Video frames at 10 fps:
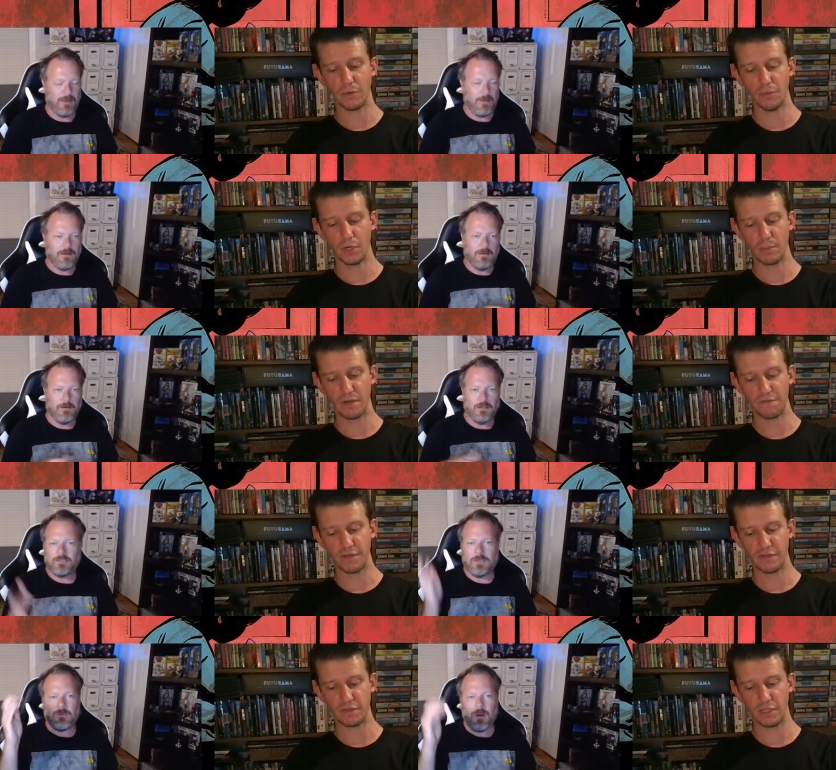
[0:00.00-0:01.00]
Speaker 1: one, of my,
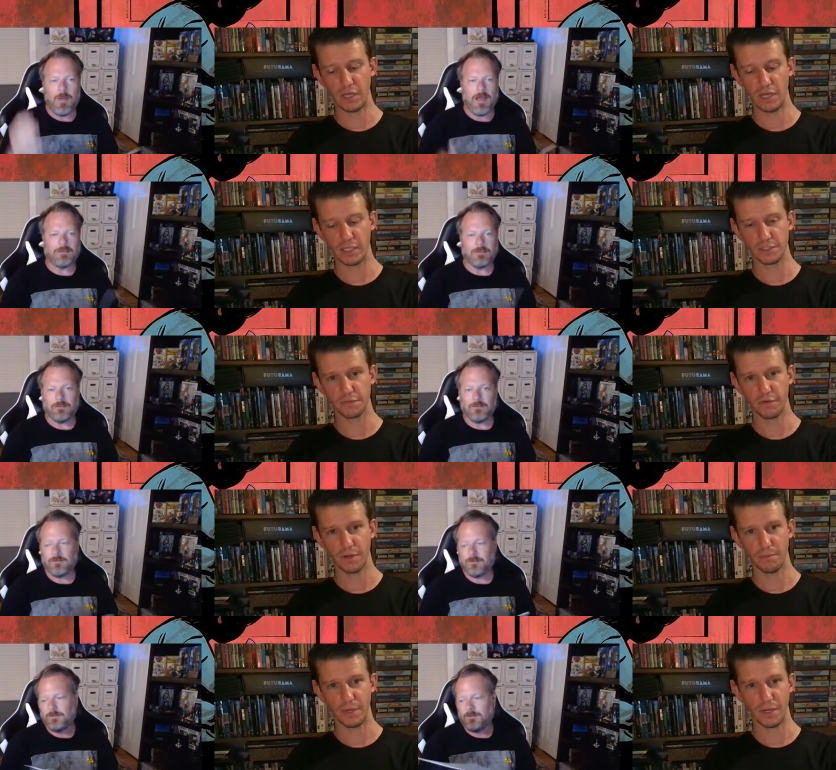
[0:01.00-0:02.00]
favorite lines
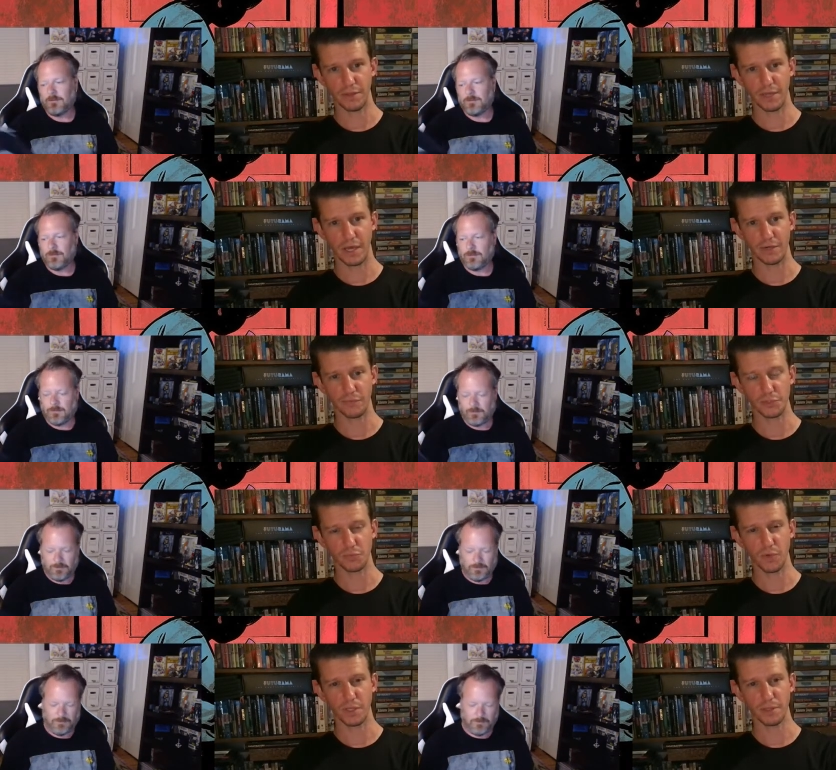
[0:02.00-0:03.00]
from uh, that
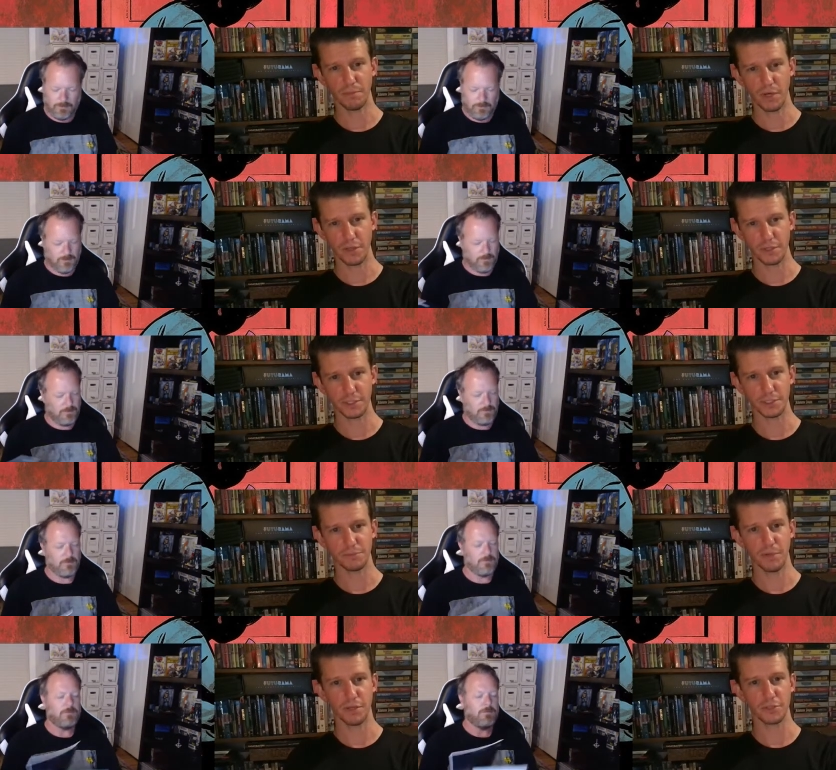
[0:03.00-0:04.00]
was when the mother does,
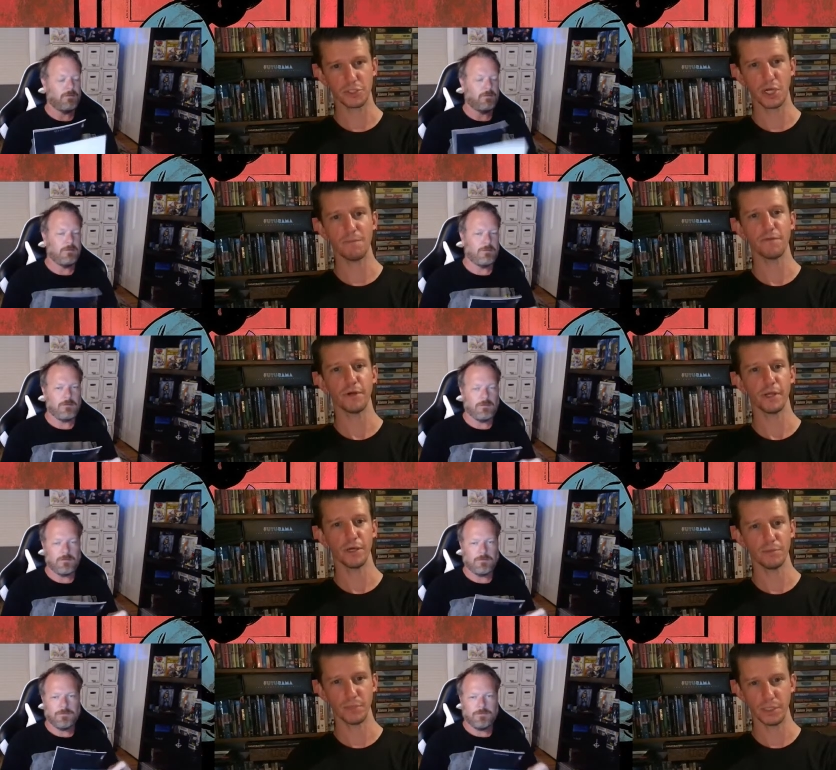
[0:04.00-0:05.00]
mother's comforting
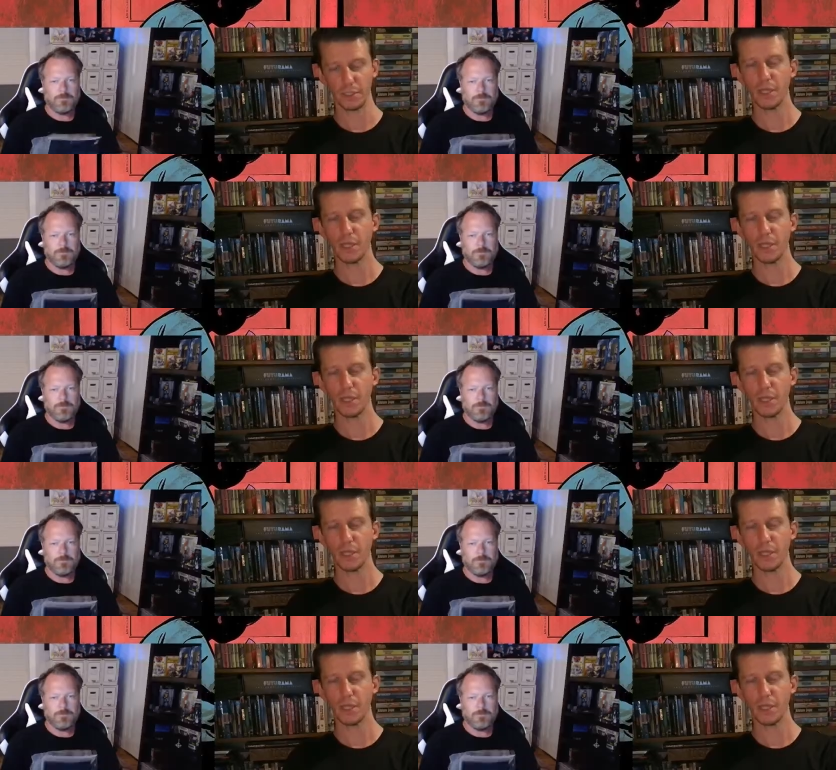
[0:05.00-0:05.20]
him, and